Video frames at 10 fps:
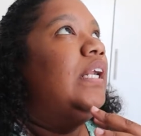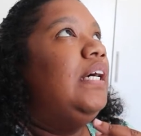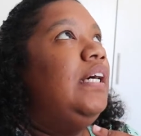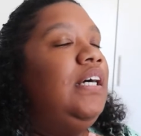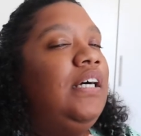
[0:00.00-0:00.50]

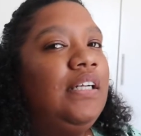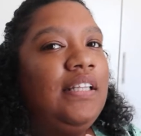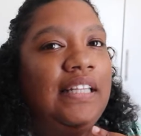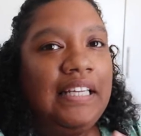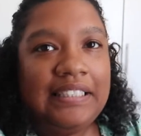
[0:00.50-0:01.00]
a
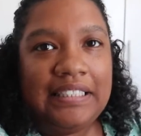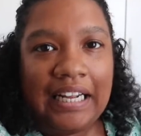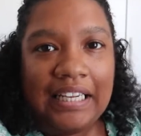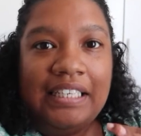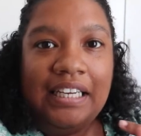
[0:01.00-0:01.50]
thing is
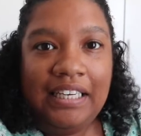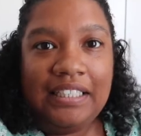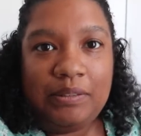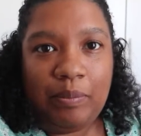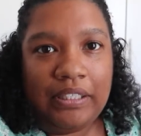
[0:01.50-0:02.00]
like really
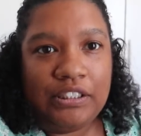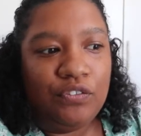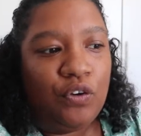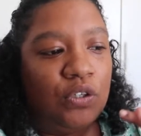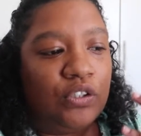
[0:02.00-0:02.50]

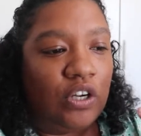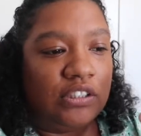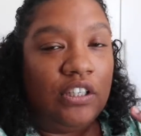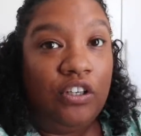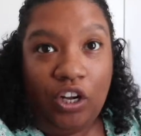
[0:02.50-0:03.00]
expensive or it
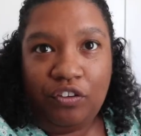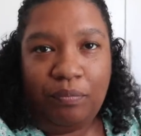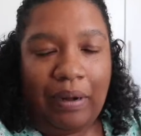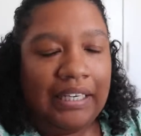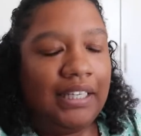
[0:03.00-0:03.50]
costs a lot of
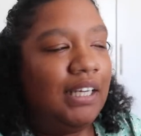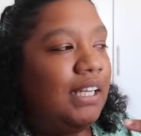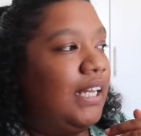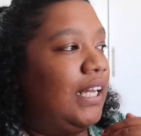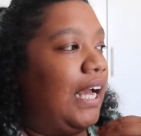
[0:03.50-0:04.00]
money,
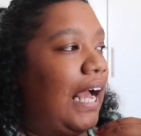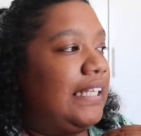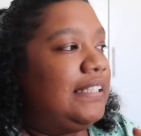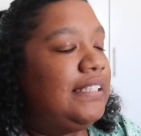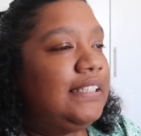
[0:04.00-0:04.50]
I
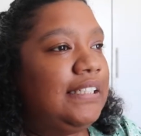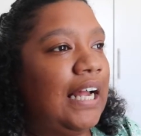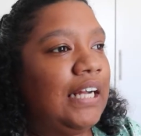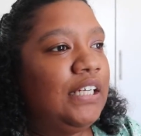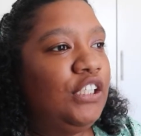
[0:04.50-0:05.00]

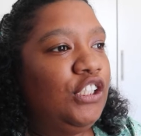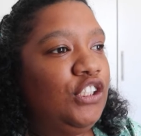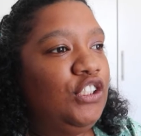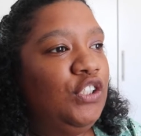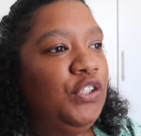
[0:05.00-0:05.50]
struggle
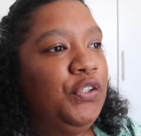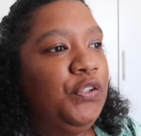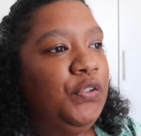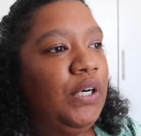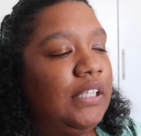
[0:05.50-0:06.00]

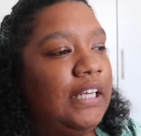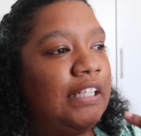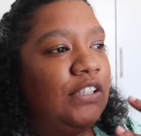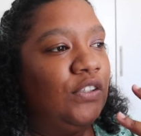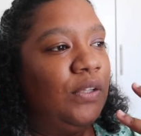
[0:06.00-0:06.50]
to
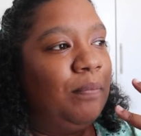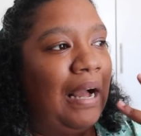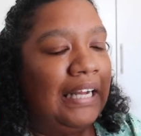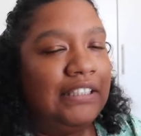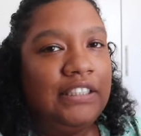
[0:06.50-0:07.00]
get to the
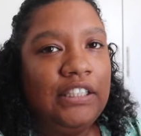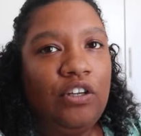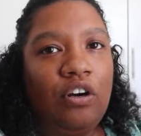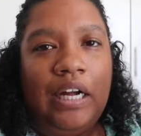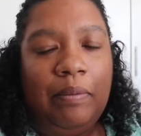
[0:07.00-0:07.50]
mindset
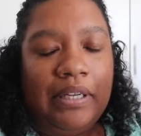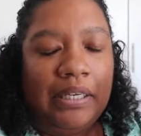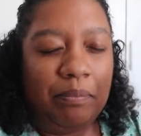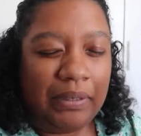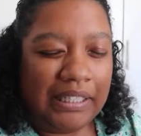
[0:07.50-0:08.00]
of I'm
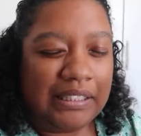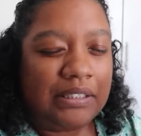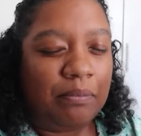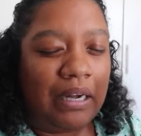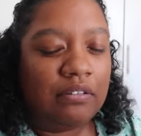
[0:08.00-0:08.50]
gonna pay this
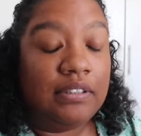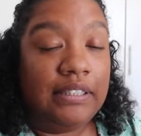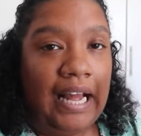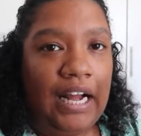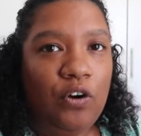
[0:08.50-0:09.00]
amount
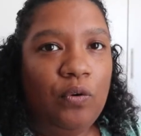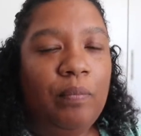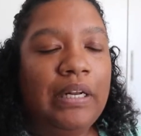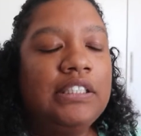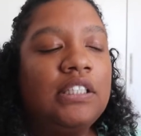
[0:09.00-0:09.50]
now,
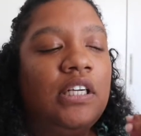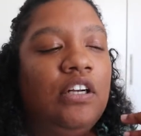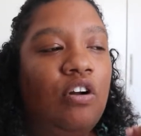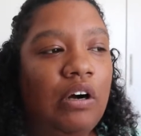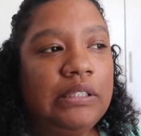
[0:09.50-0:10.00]
but it's
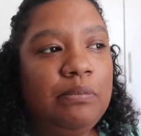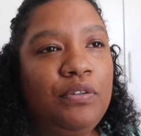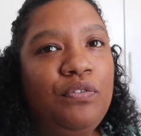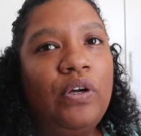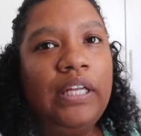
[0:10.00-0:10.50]
gonna last me
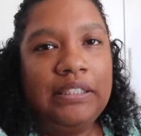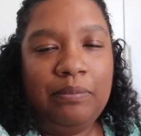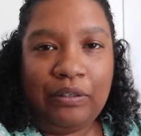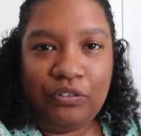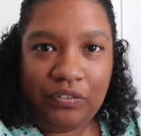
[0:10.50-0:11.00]
for X
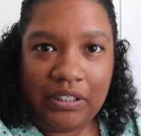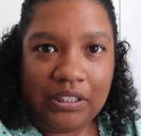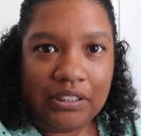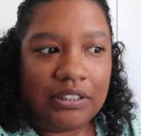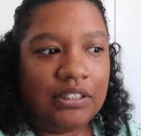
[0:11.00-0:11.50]
amount of
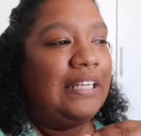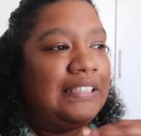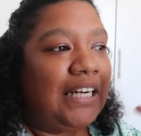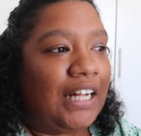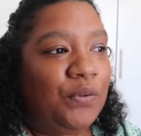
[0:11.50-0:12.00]
years. I
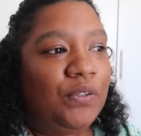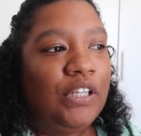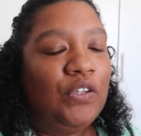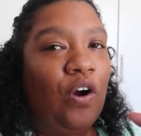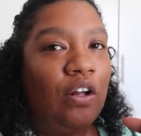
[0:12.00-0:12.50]
struggle with
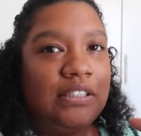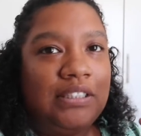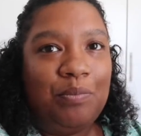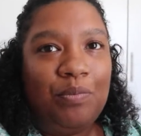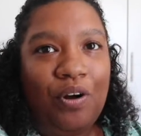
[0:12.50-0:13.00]
that
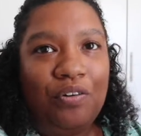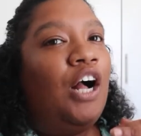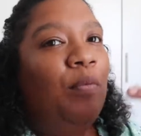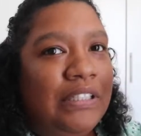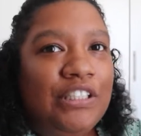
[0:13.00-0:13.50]
concept of,
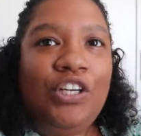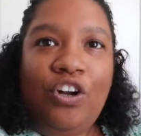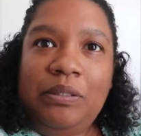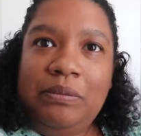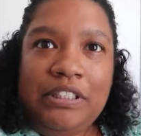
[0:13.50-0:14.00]
oh, but it's gonna
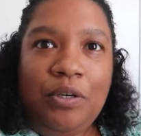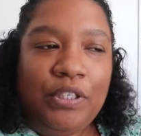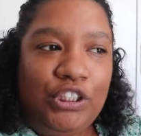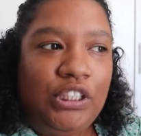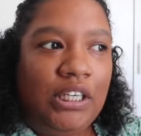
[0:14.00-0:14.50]
last me so
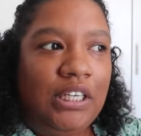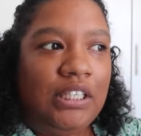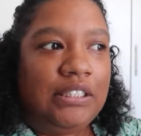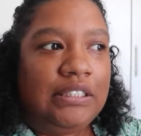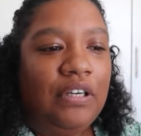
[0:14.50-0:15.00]
much
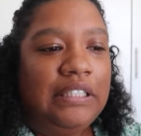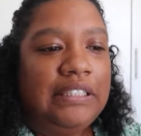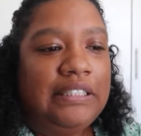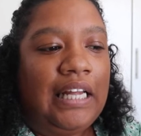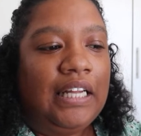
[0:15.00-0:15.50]
years,
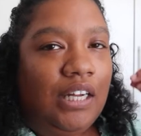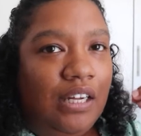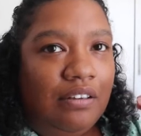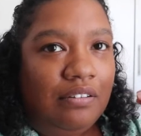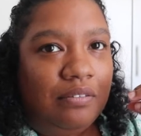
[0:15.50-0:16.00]
versus like,
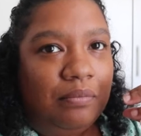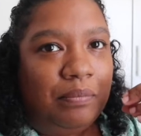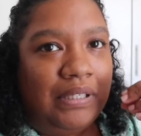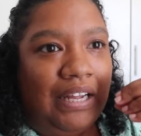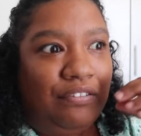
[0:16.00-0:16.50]
oh,
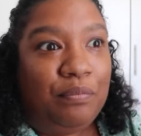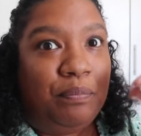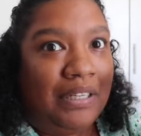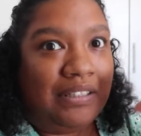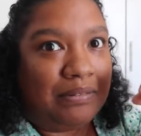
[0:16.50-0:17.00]
but I have to
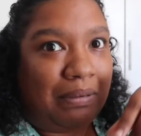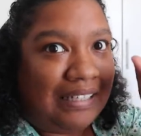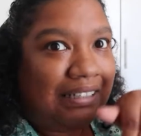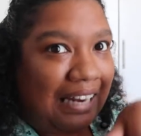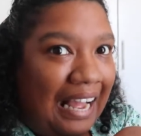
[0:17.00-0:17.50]
pay this
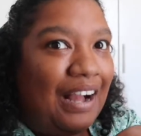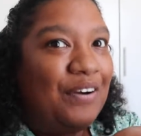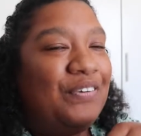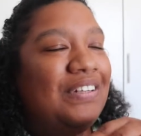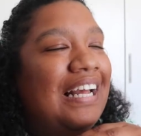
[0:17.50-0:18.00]
money
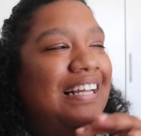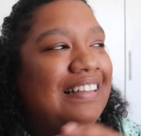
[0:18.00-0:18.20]
now. Like,